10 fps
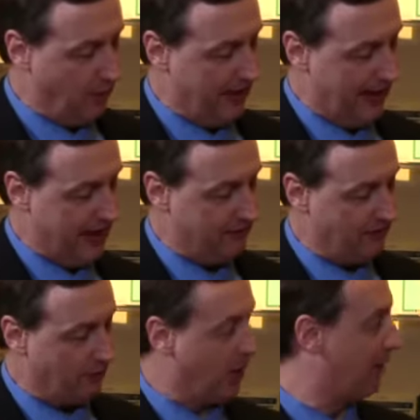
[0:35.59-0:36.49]
We
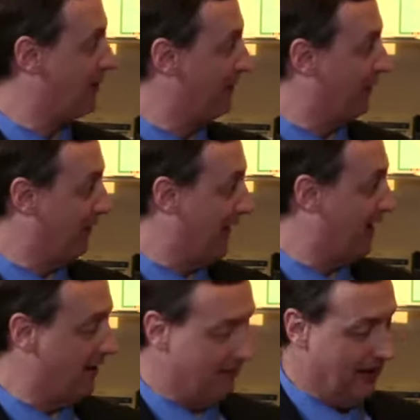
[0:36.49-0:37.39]
have Barbara
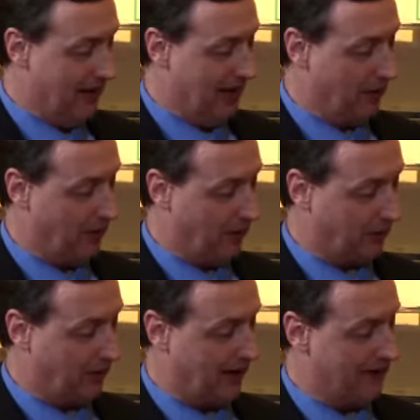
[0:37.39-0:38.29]
Ferrer, we
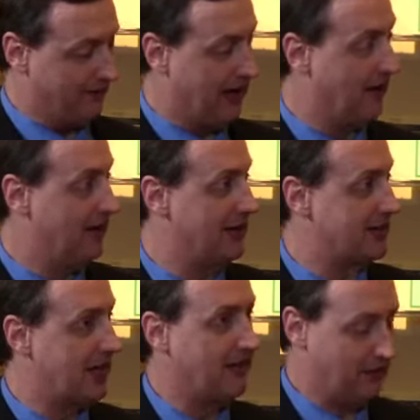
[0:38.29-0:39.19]
also have Karen
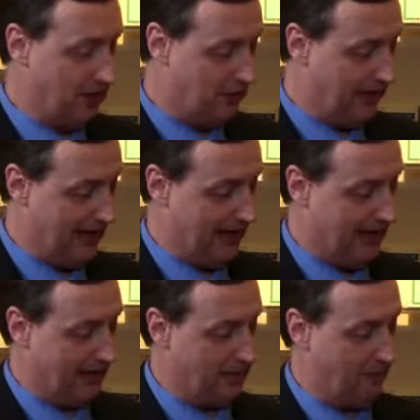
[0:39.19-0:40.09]
DeSalvo,
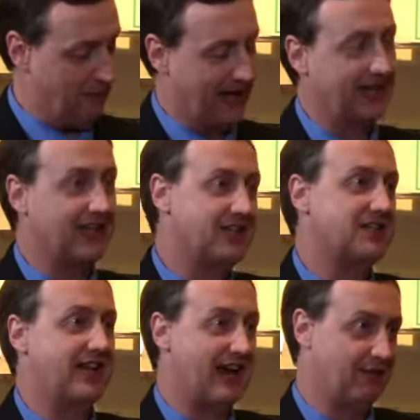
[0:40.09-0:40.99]
and Becca
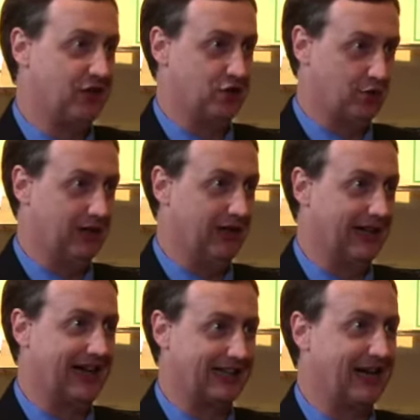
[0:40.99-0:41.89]

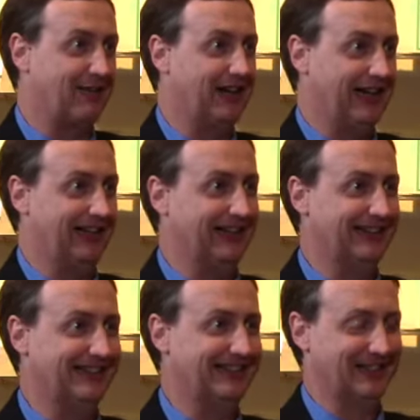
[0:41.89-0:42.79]
Stavengord. I got that right?
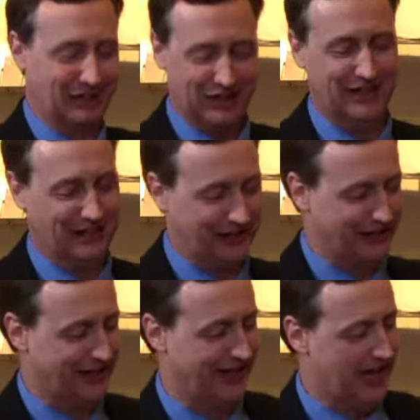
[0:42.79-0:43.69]
That's right. Good, good.